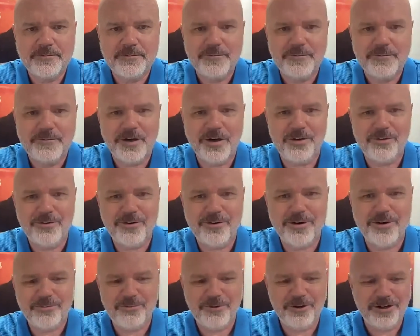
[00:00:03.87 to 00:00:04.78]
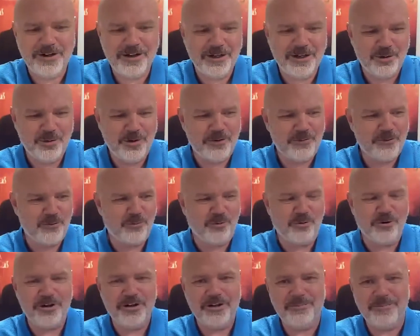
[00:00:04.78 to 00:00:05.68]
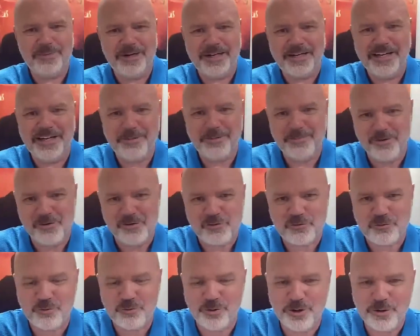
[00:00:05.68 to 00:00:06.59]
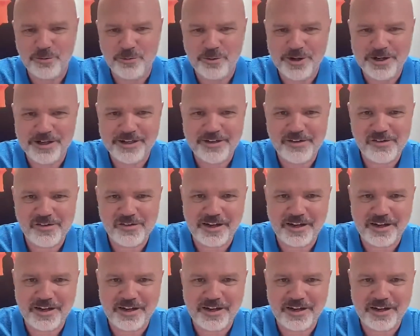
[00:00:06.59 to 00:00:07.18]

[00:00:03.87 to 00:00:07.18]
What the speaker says: All right. Well, hello, everyone. My name is Troy Riggs.